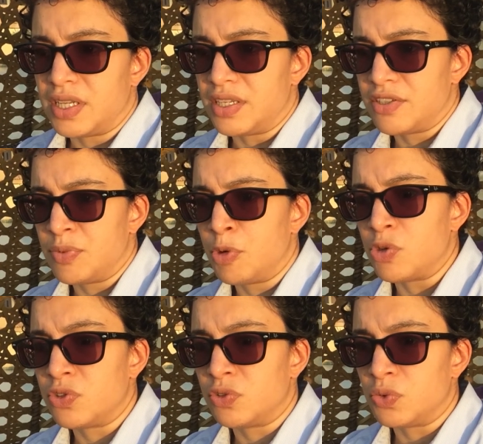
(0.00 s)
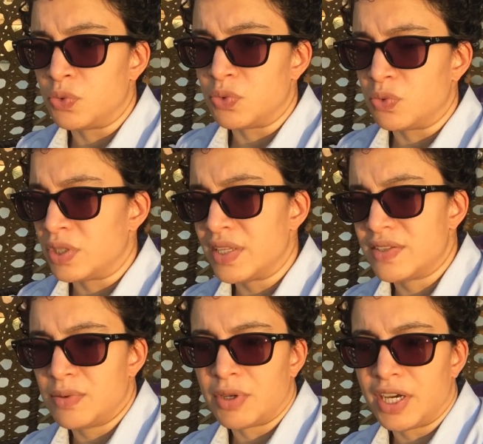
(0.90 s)
supposed to get
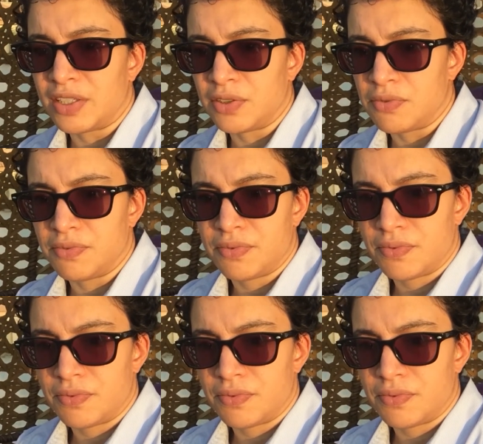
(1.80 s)
some kind of